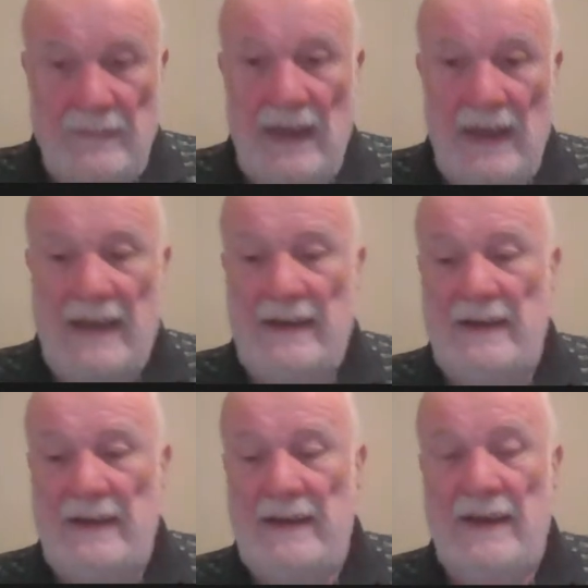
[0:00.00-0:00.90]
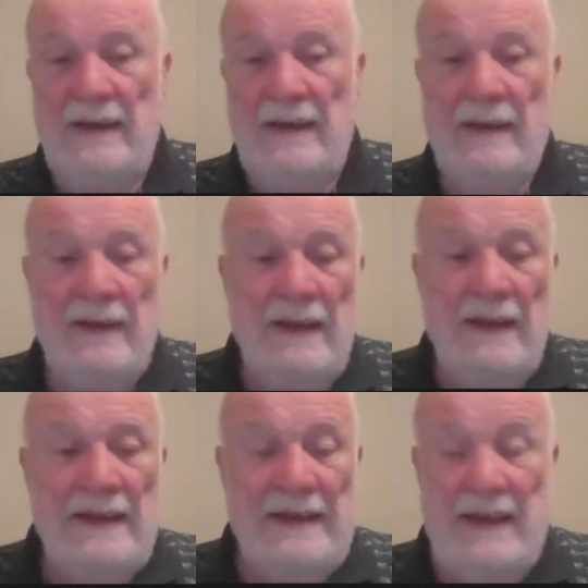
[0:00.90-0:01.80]
and
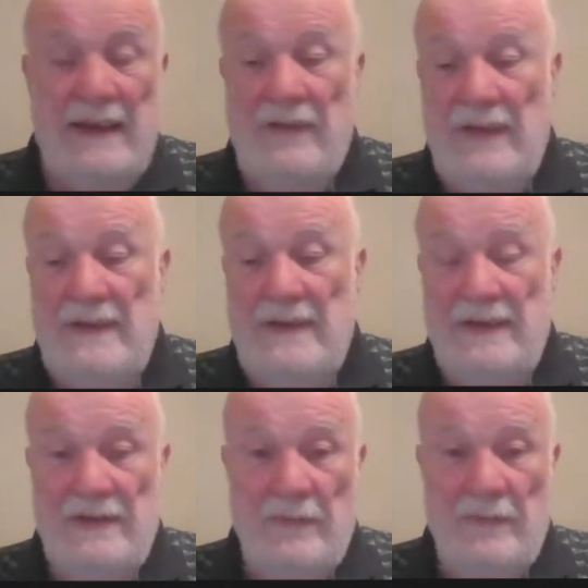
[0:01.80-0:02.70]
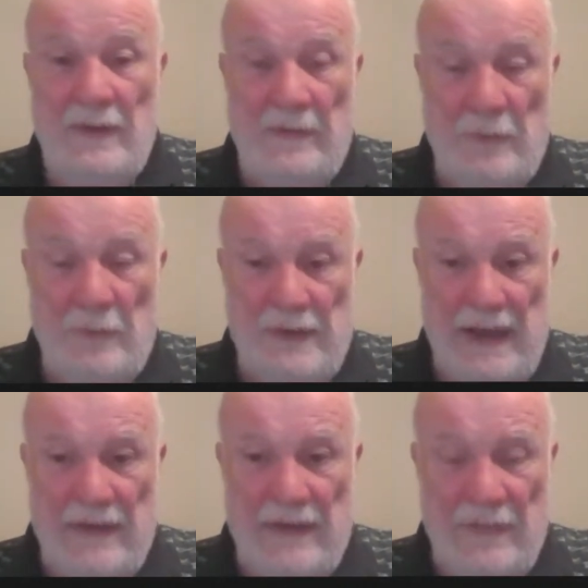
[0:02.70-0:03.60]
take advantage of what they put
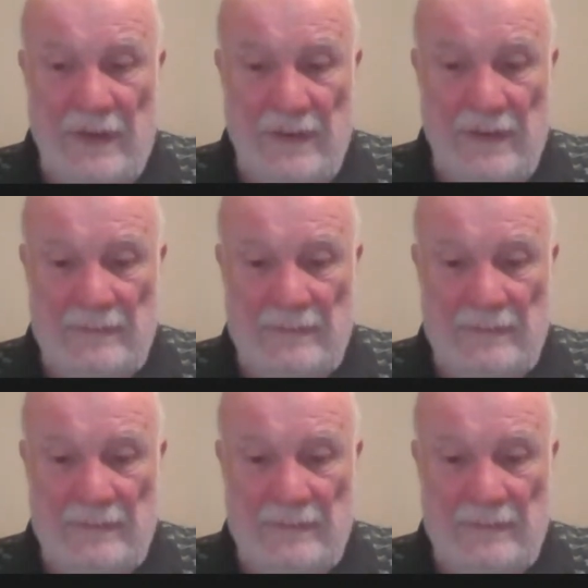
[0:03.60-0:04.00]
together for you.